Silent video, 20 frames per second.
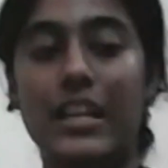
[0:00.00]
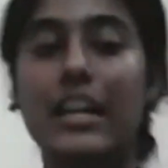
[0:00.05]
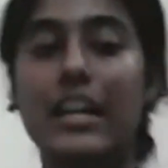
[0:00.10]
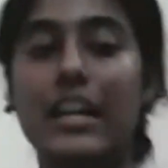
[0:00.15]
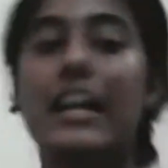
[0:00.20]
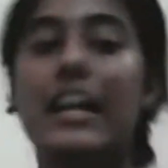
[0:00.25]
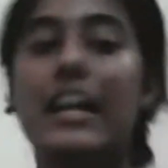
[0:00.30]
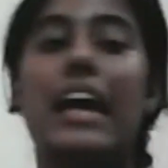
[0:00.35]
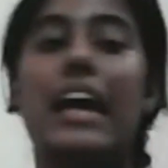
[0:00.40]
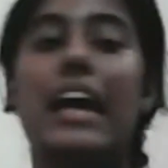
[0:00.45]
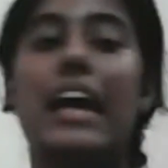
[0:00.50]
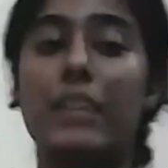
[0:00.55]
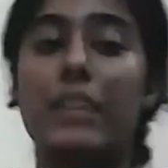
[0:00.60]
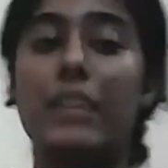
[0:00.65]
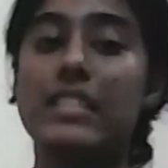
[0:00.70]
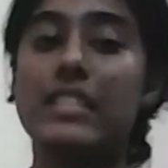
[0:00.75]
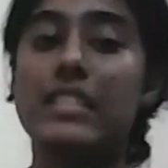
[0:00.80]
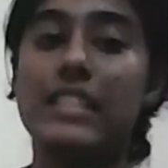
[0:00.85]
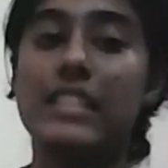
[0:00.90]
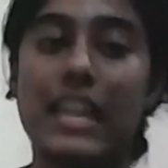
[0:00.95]

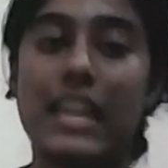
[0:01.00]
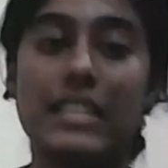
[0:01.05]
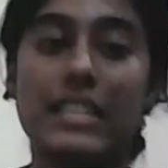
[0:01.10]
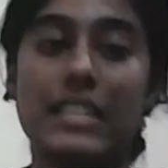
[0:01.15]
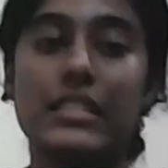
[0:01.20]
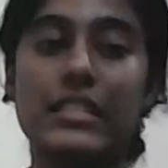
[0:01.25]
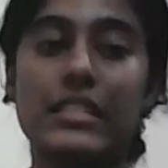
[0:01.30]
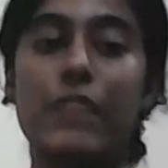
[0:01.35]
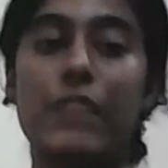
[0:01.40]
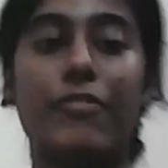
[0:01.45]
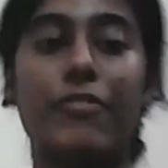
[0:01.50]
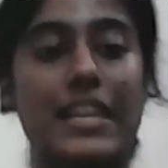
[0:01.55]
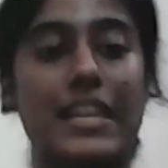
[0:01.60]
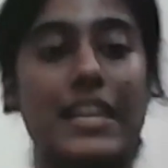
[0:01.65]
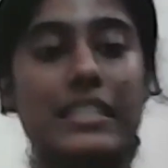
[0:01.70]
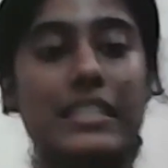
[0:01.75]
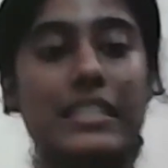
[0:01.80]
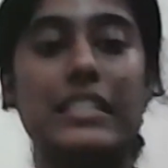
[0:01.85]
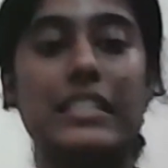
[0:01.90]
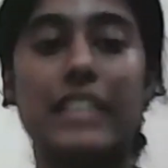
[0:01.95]
MACS
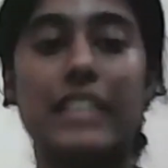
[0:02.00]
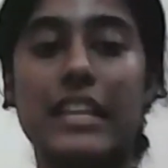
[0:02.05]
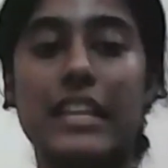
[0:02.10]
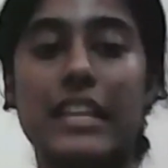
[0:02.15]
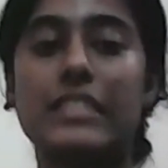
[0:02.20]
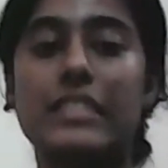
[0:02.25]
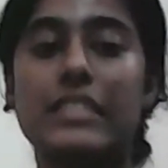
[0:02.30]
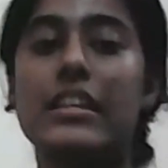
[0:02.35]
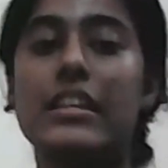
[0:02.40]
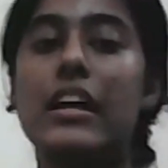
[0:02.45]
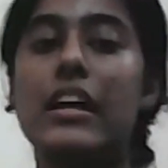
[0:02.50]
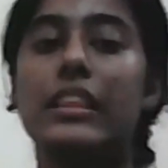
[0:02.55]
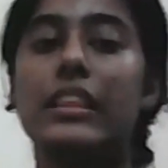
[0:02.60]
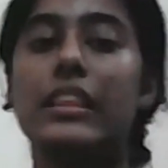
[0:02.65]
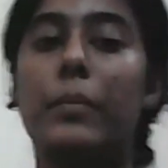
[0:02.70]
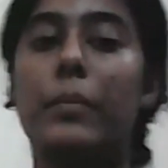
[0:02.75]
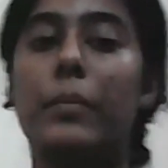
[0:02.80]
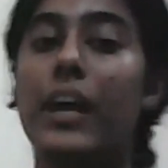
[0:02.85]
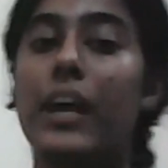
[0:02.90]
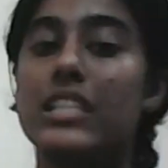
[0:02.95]
facilitates the
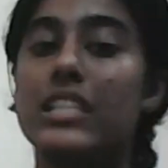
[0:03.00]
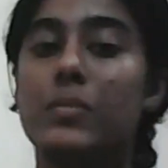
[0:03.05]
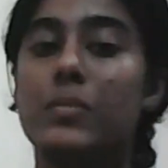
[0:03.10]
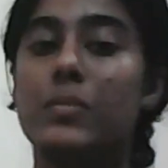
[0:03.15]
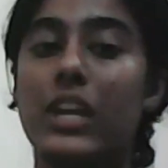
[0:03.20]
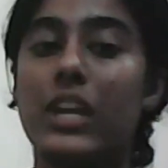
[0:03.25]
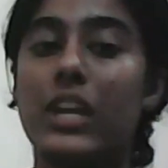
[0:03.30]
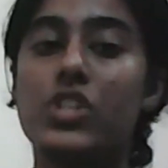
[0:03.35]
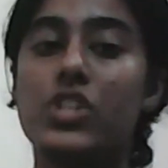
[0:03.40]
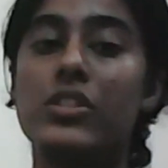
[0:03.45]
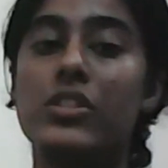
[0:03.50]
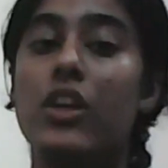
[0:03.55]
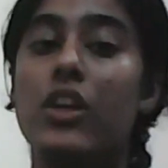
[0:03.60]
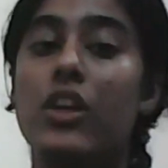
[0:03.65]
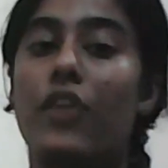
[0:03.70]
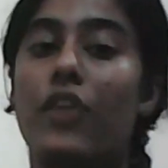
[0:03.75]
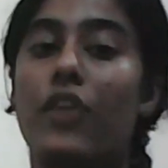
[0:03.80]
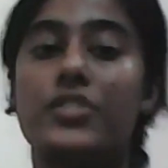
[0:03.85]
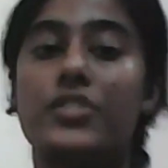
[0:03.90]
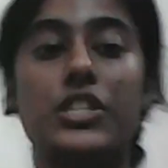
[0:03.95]
participation of
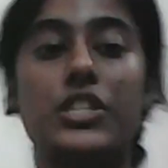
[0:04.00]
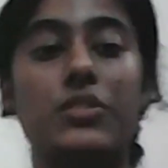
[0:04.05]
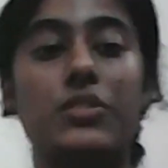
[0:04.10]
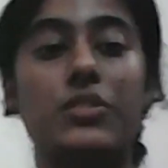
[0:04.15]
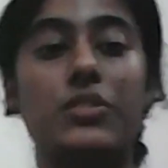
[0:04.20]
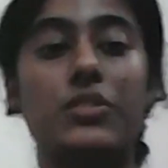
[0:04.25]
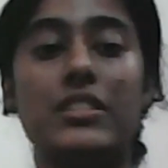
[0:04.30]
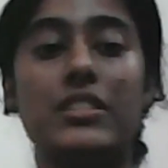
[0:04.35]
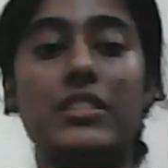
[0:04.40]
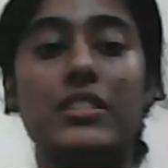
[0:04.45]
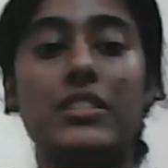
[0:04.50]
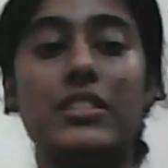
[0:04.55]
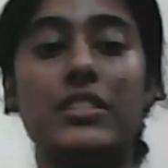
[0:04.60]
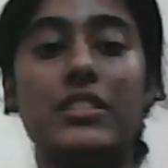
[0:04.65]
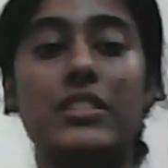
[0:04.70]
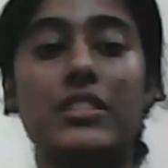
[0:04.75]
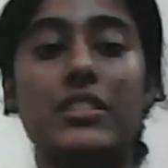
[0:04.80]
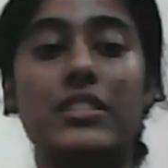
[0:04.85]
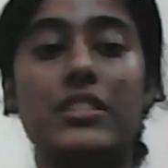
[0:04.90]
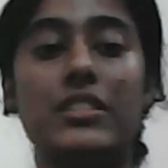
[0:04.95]
students in
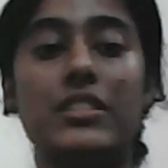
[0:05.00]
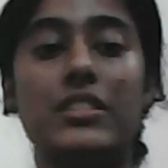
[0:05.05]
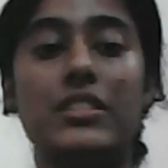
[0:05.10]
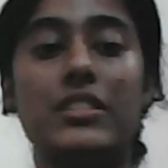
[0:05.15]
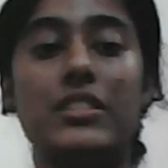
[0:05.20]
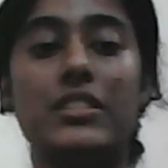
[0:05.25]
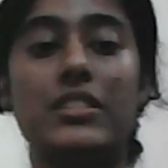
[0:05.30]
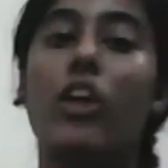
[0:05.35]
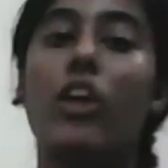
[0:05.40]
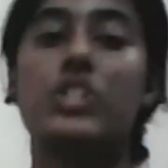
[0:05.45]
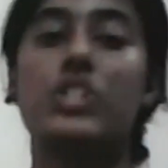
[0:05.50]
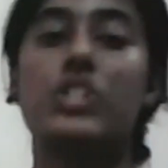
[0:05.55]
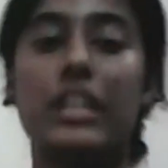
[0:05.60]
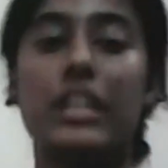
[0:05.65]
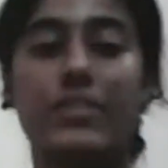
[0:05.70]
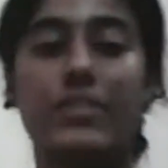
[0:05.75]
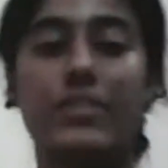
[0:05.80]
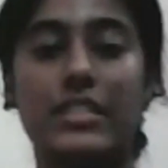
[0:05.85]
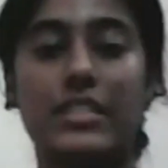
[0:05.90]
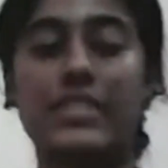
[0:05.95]
inter-college
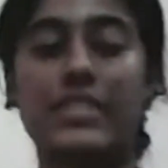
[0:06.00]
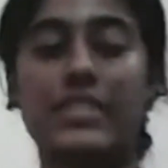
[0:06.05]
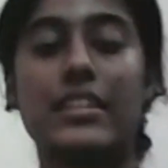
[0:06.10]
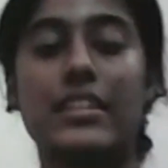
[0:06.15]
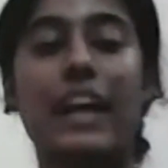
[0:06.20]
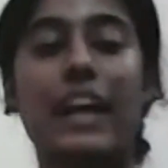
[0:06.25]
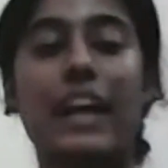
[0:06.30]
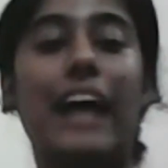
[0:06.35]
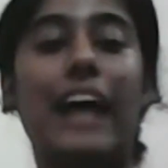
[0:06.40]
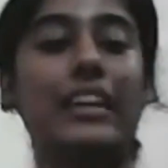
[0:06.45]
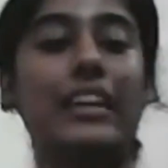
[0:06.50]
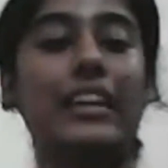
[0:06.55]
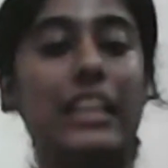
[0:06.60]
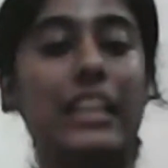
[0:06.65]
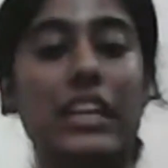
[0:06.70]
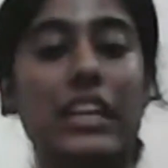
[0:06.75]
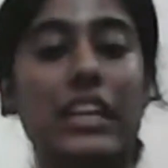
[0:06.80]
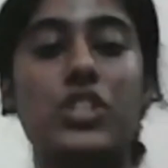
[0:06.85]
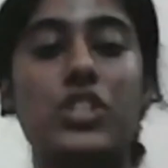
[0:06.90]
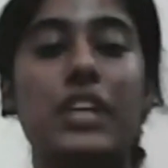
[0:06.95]
events and
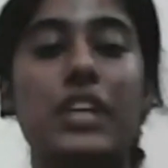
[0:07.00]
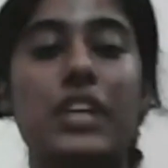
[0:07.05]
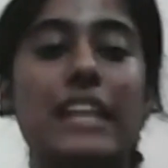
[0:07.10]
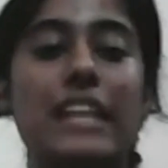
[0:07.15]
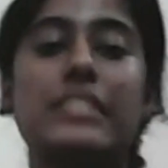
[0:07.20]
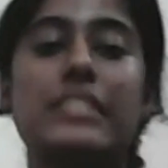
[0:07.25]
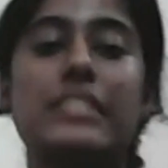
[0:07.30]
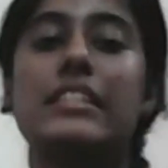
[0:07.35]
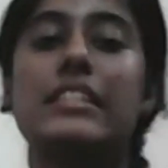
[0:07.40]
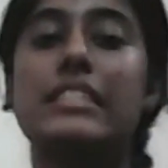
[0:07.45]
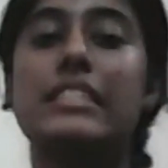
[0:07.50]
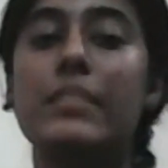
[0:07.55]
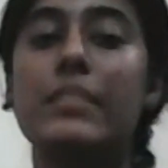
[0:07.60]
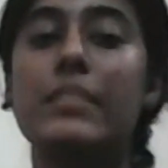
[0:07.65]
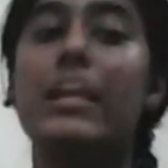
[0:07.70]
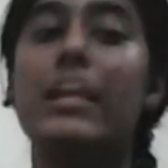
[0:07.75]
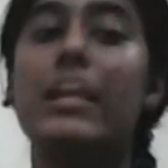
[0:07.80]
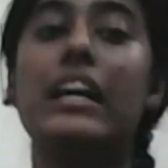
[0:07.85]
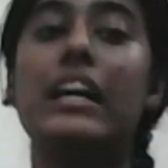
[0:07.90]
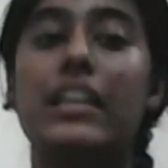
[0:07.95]
initiates
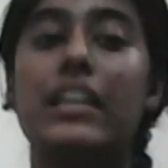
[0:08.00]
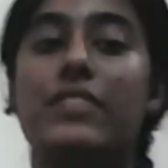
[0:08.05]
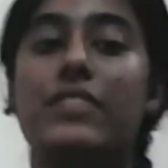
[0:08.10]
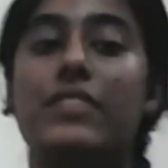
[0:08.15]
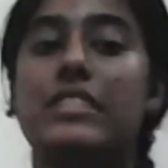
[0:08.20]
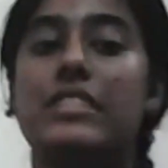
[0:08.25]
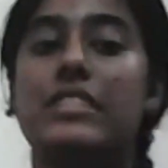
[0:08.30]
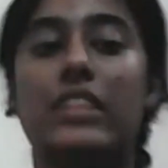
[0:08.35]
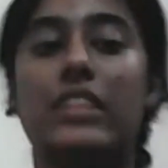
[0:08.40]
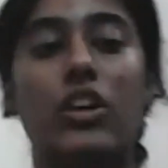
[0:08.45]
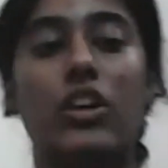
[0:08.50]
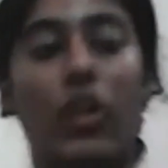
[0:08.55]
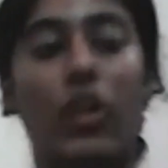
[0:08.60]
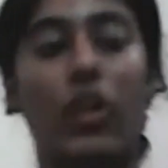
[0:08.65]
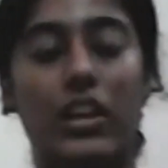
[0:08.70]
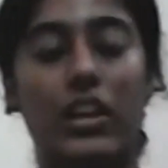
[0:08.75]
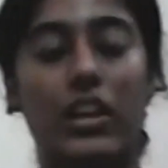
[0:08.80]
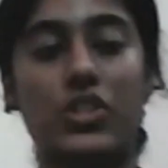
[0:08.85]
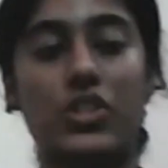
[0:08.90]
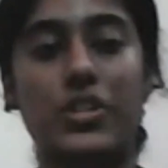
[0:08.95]
similar events in the
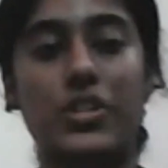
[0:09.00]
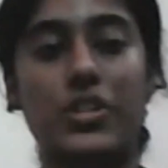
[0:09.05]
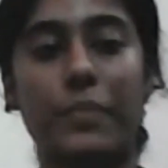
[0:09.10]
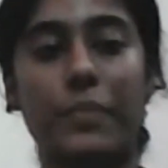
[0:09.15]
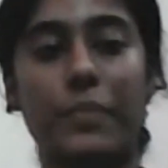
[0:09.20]
college.